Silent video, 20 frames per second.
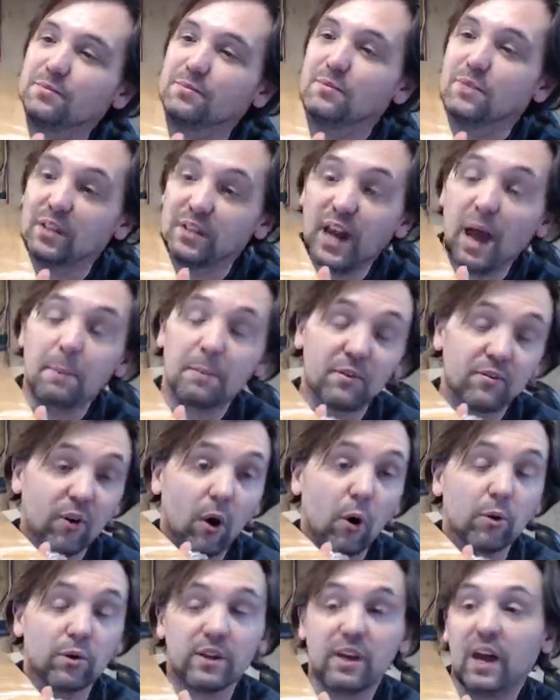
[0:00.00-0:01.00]
the
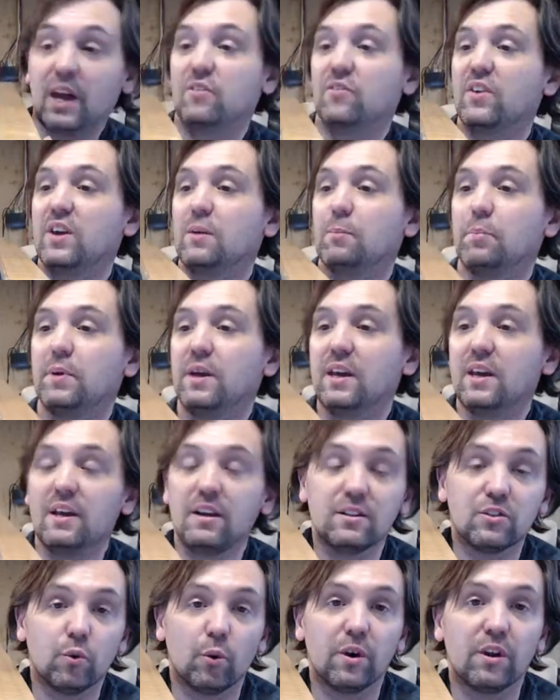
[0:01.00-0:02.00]
Knape K V
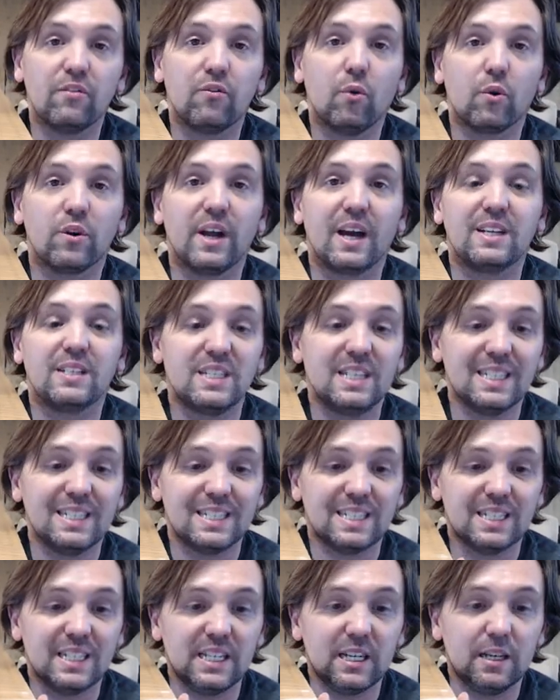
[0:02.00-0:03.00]
P twenty-four
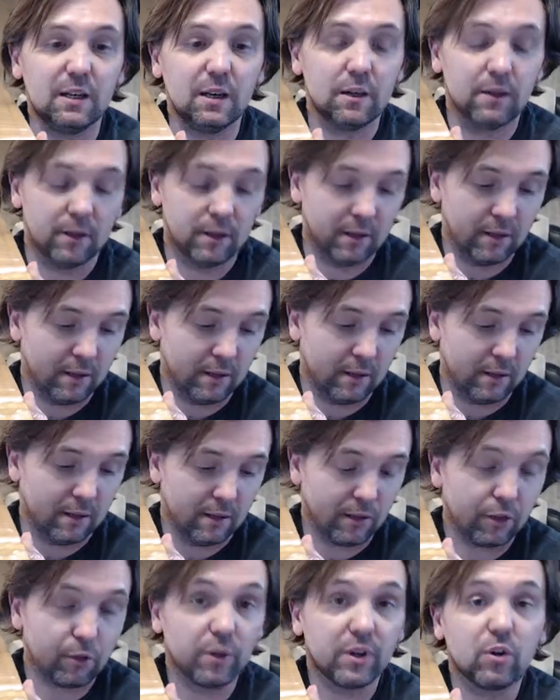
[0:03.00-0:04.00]
nineteen T,
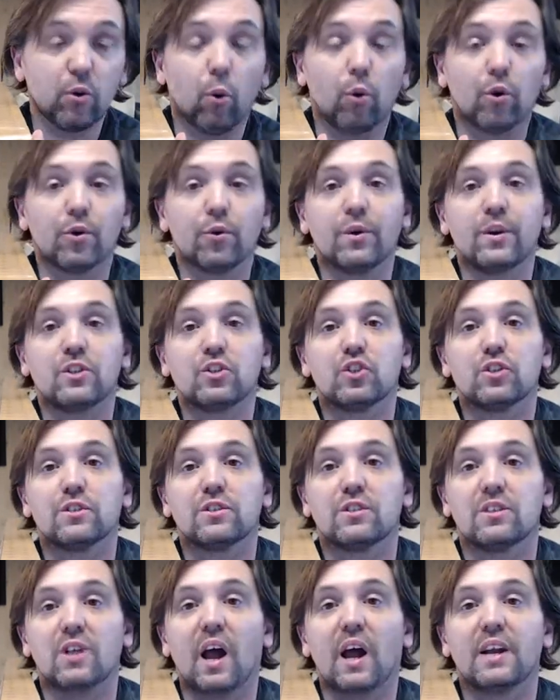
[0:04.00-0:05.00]
three-quarter inch
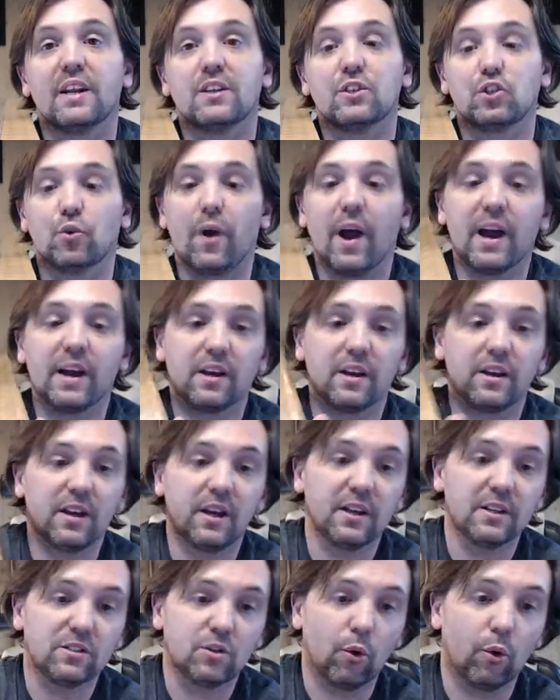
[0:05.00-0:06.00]
sliding track
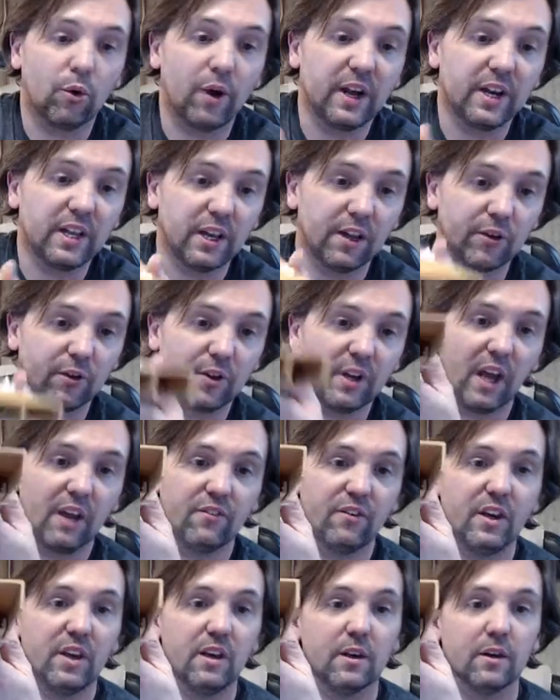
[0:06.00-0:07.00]
kit, or any other K
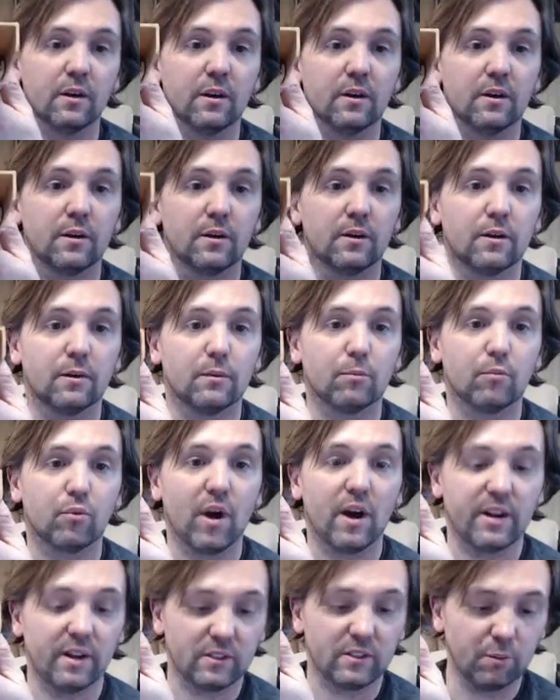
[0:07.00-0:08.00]
V
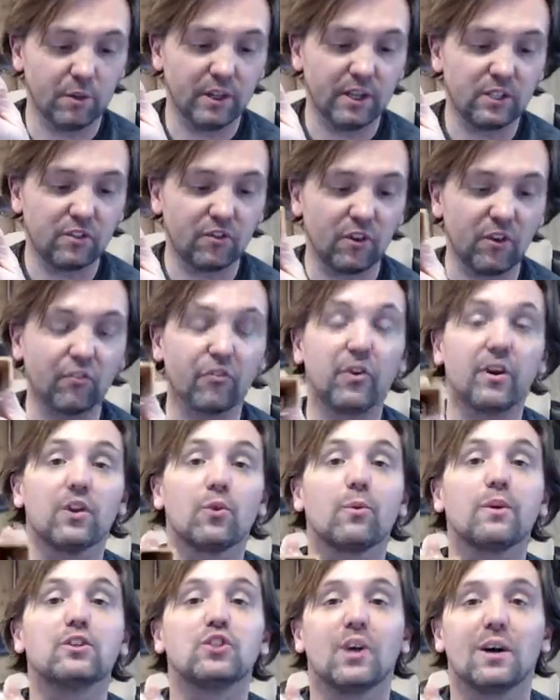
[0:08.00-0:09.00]
product, please feel free to
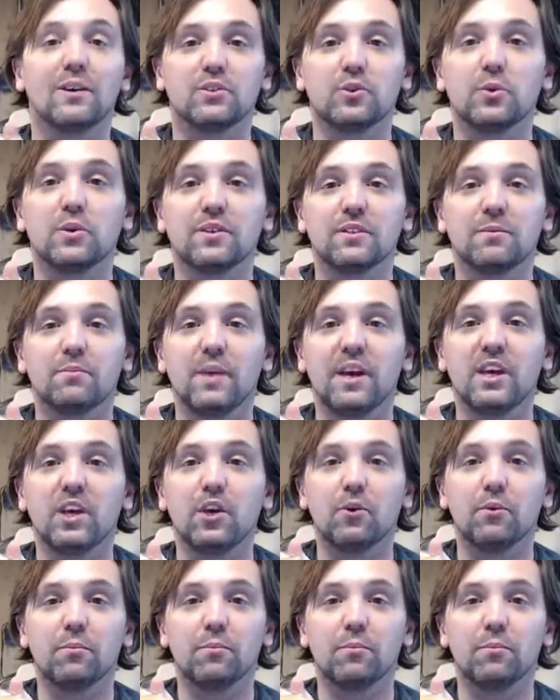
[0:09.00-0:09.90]
reach out to us. Thank you.